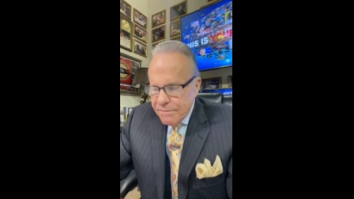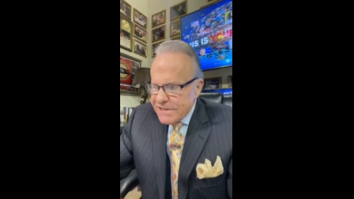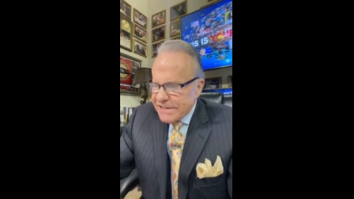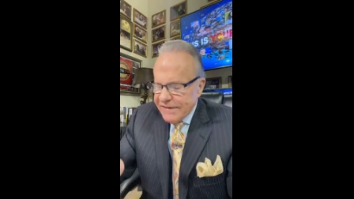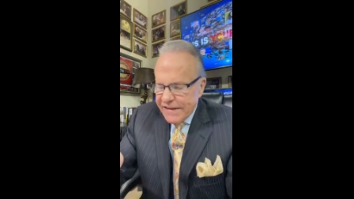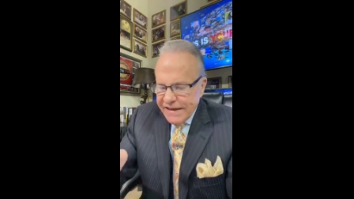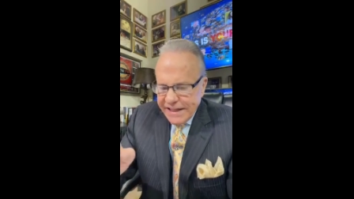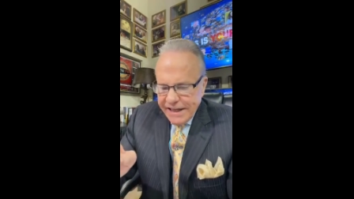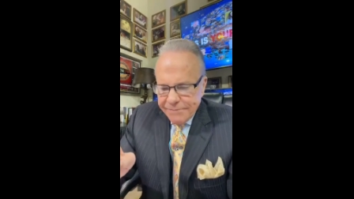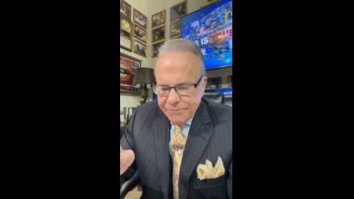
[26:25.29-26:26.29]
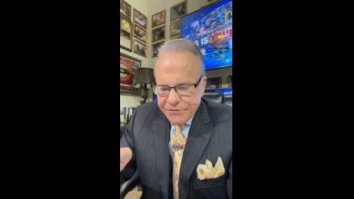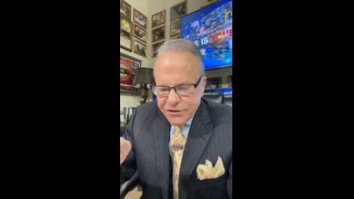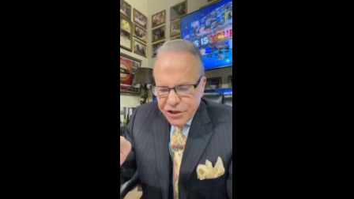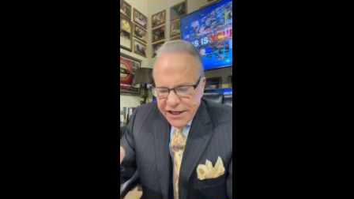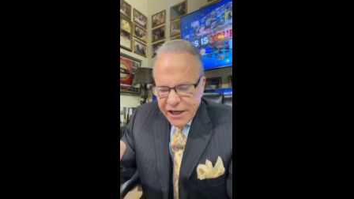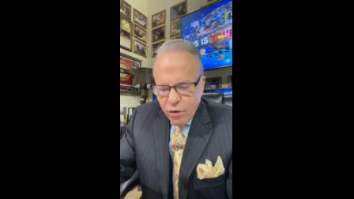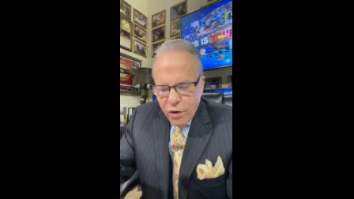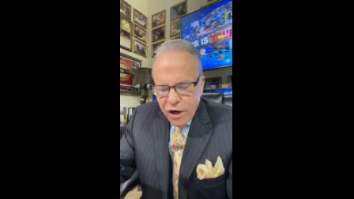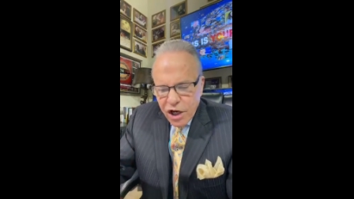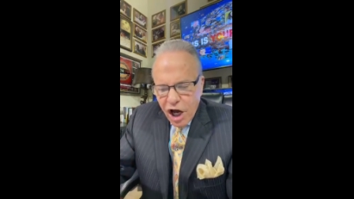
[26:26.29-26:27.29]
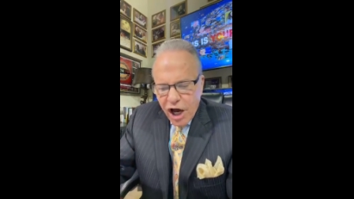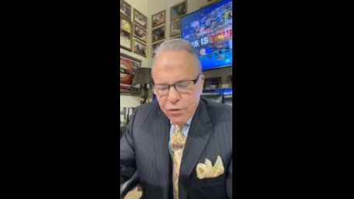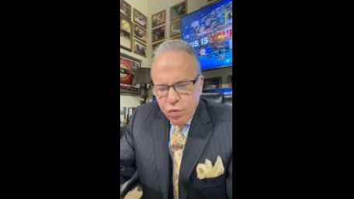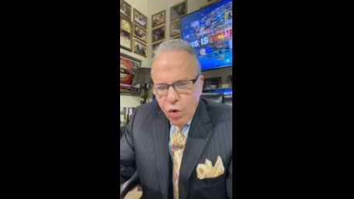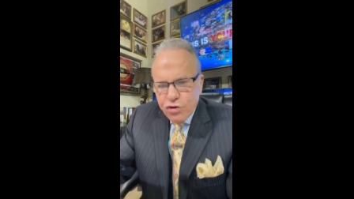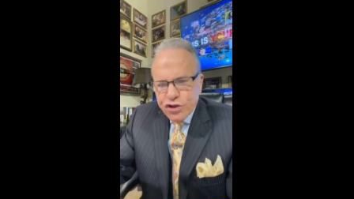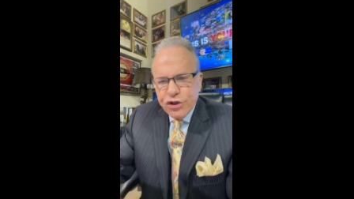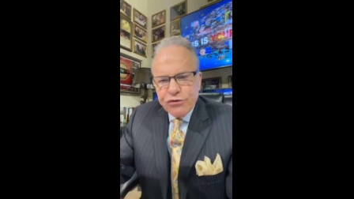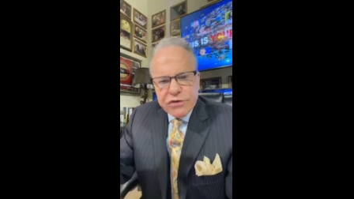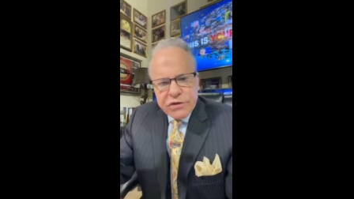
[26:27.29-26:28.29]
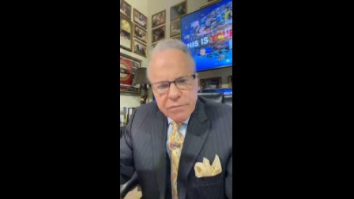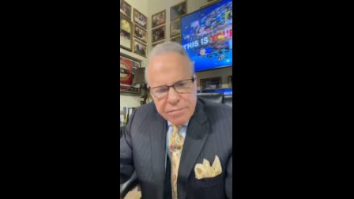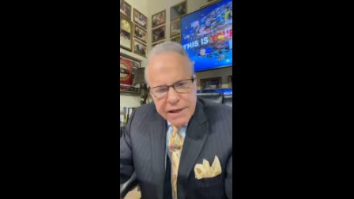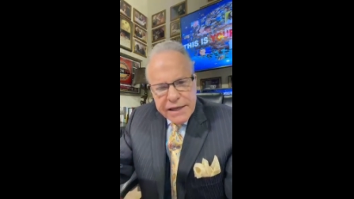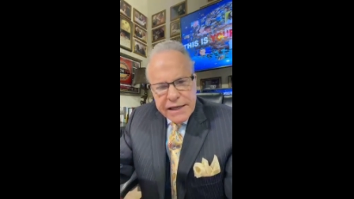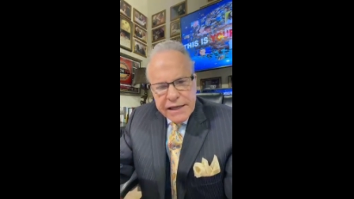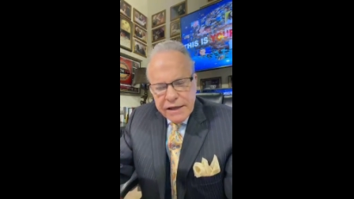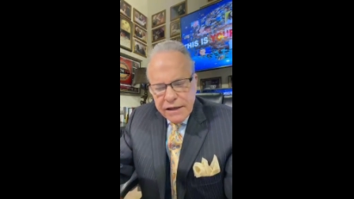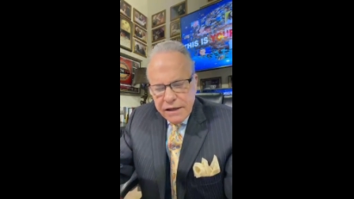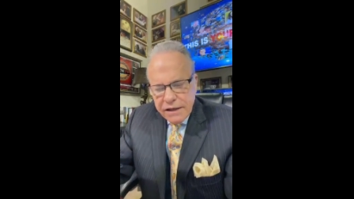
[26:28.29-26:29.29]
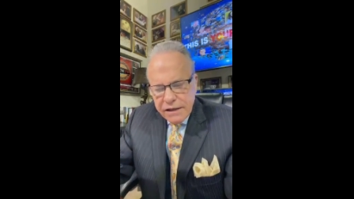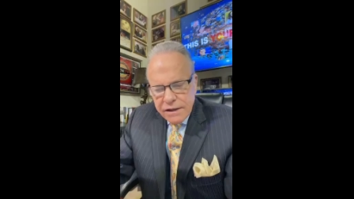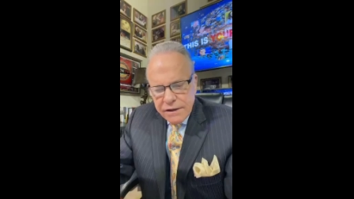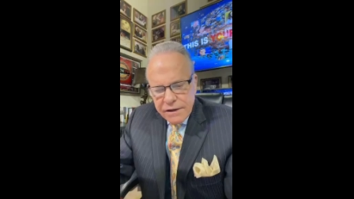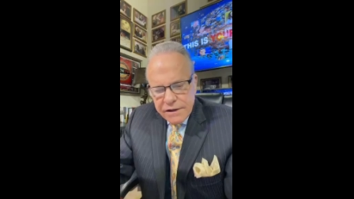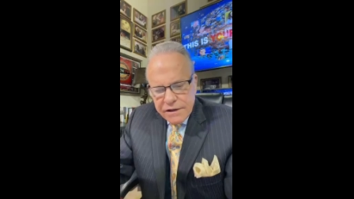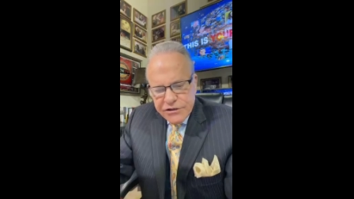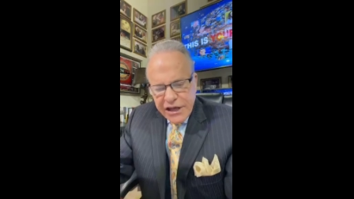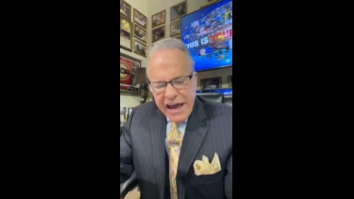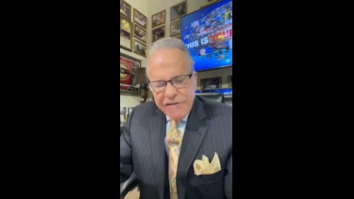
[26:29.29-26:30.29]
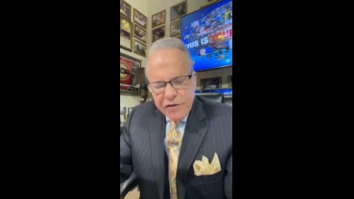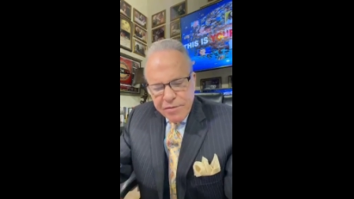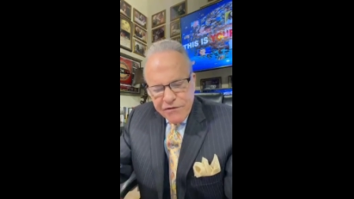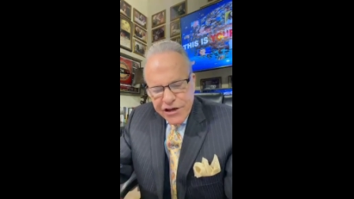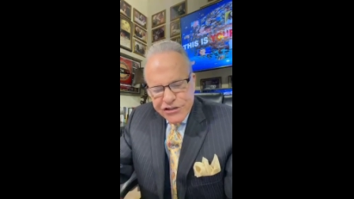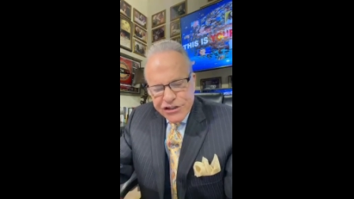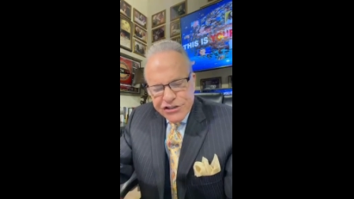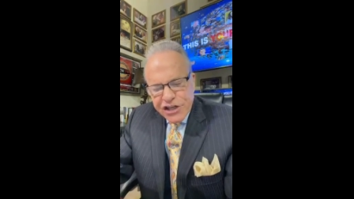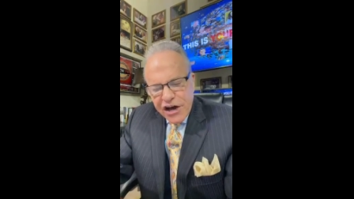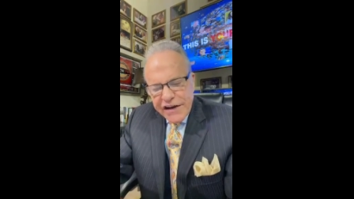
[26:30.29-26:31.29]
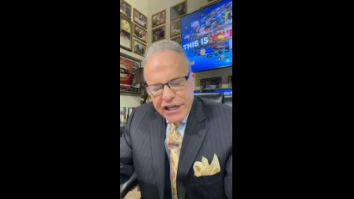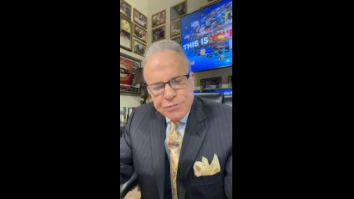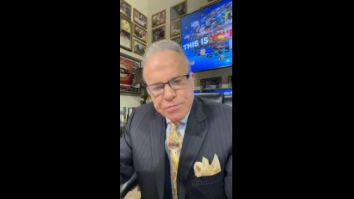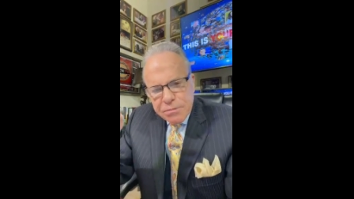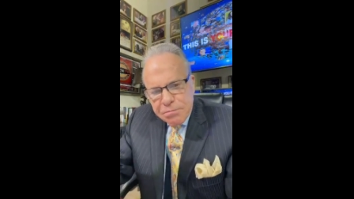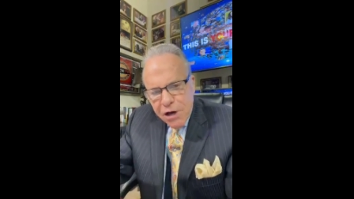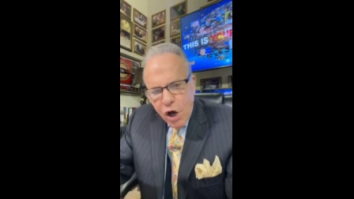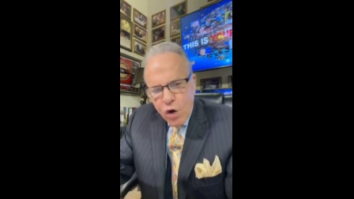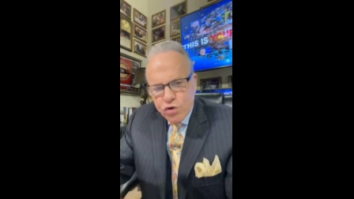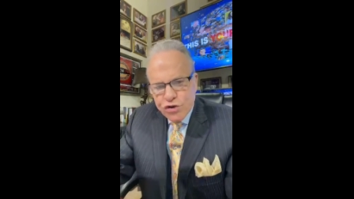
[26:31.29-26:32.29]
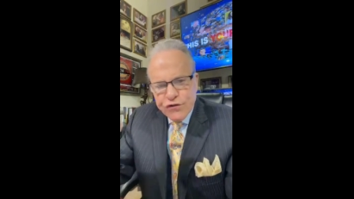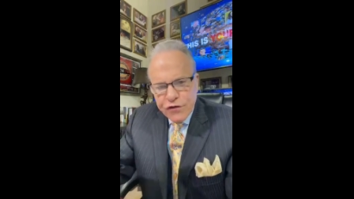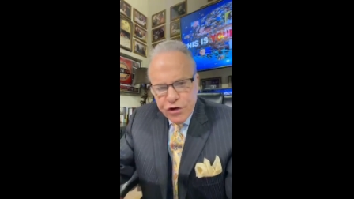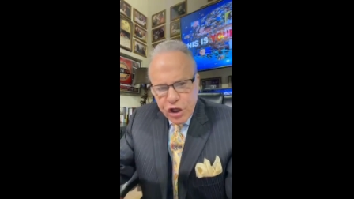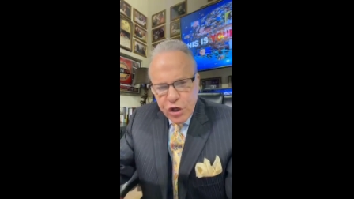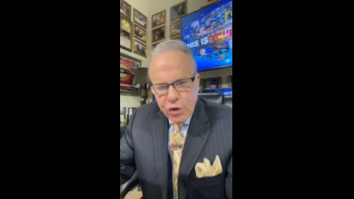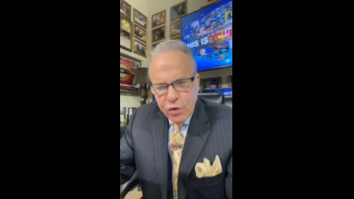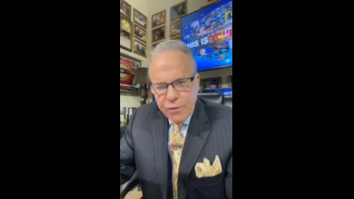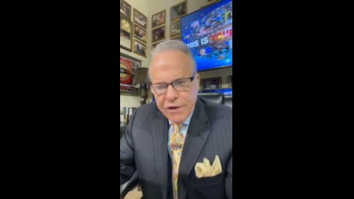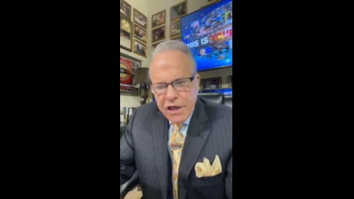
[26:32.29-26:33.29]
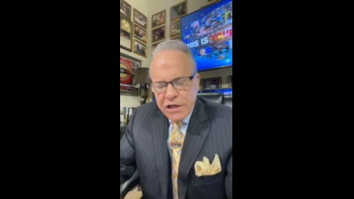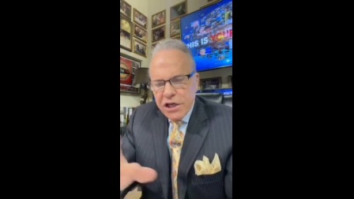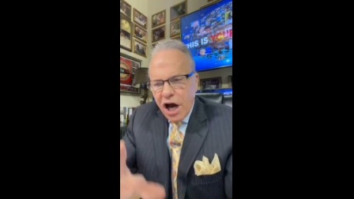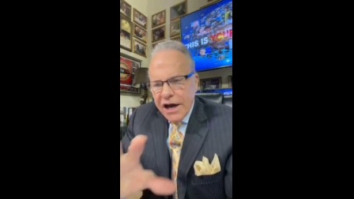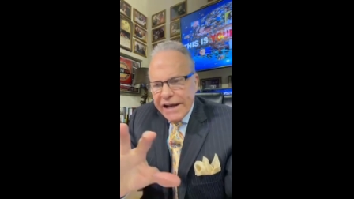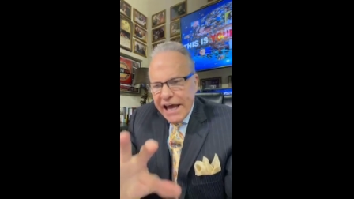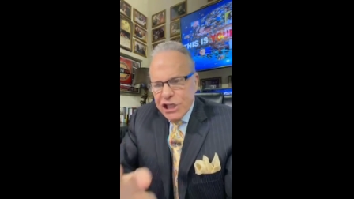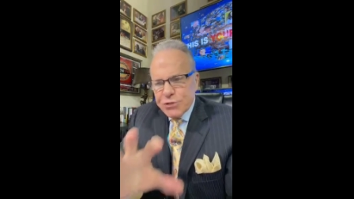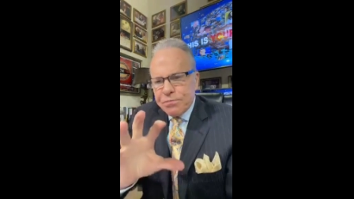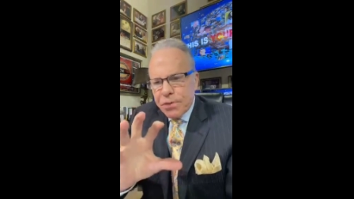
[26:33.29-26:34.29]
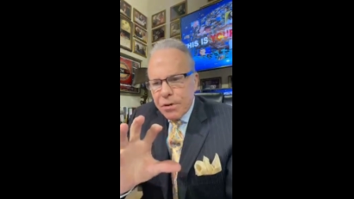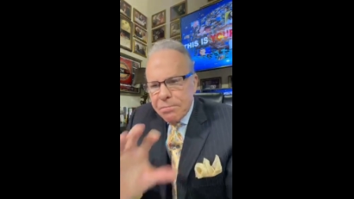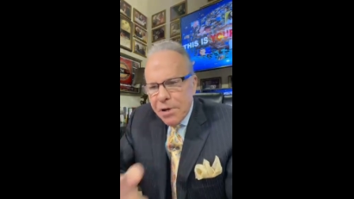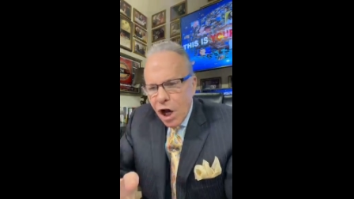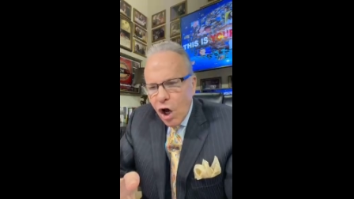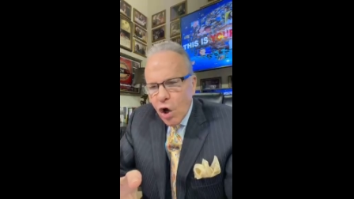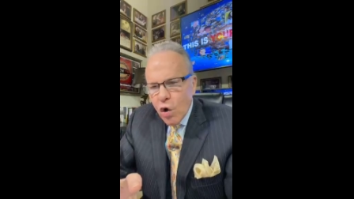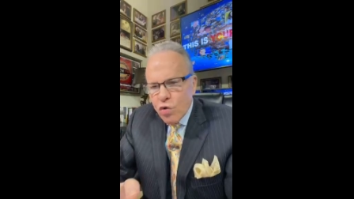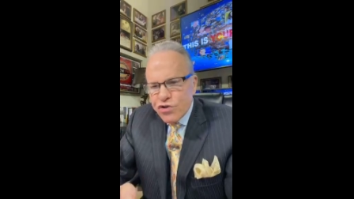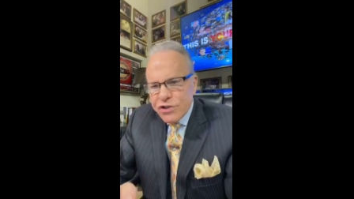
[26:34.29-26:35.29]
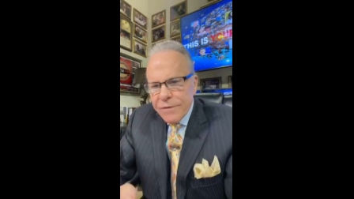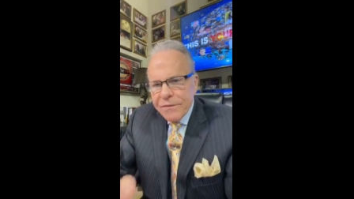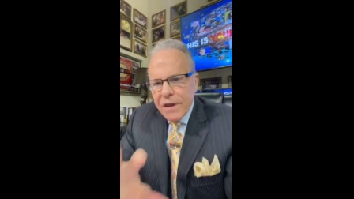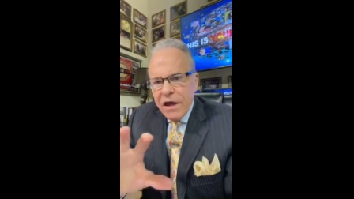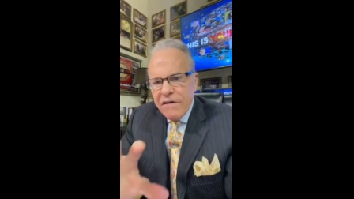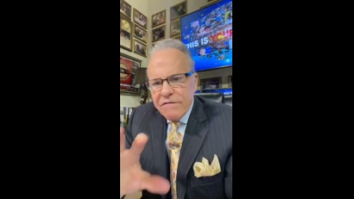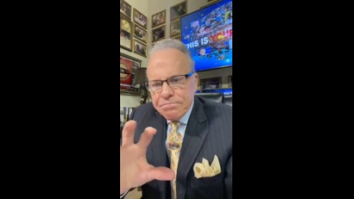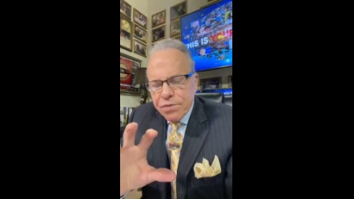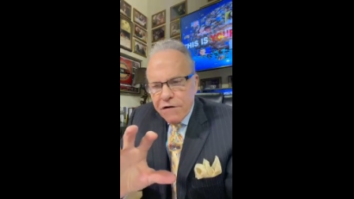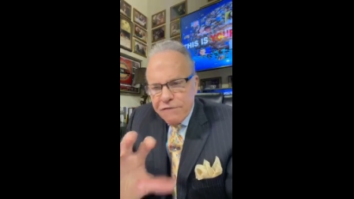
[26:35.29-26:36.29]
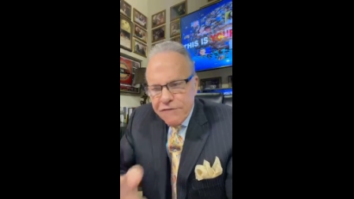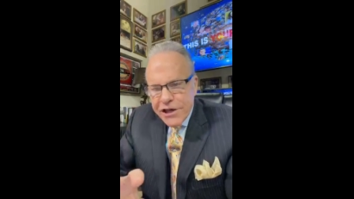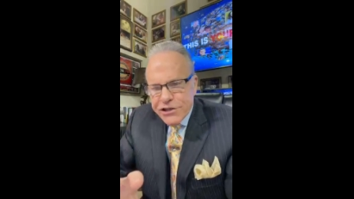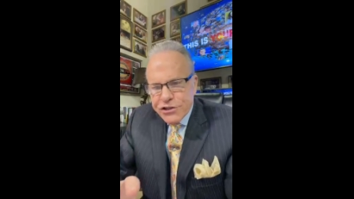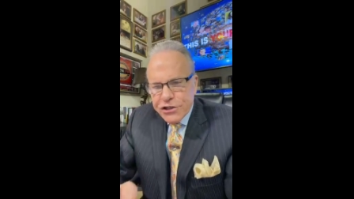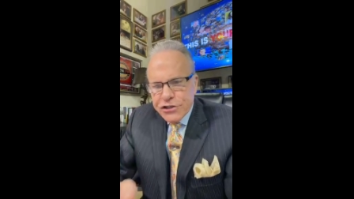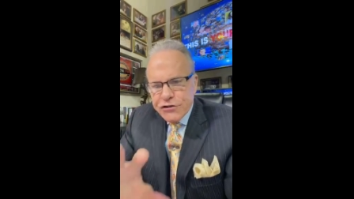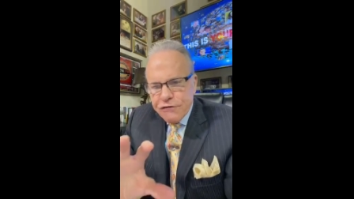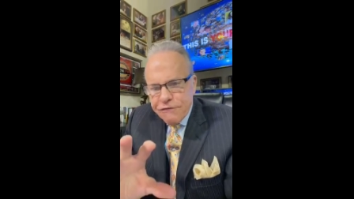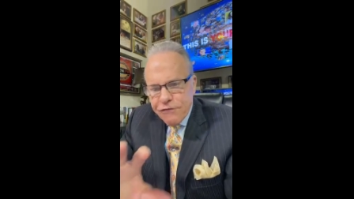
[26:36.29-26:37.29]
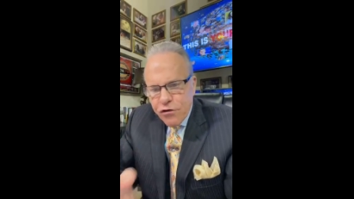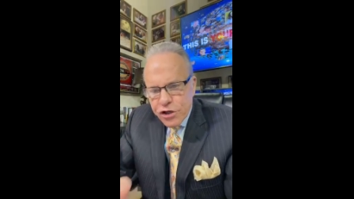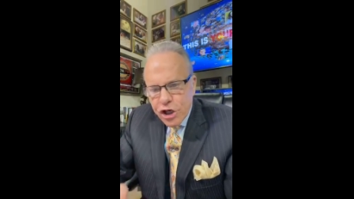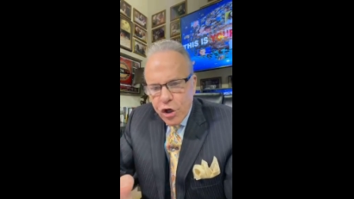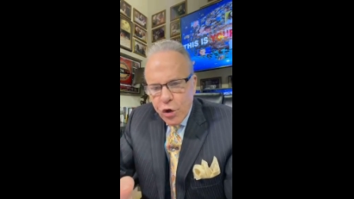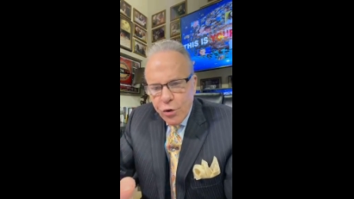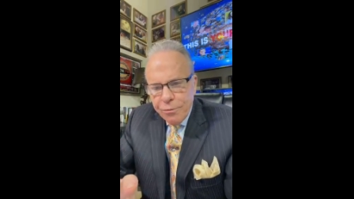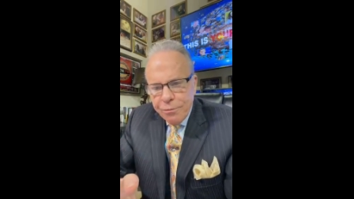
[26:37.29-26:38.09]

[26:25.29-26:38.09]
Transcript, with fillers: say that again to get where God wants you to be, to have the provisions God has proposed for you. God has proposed provisions for you.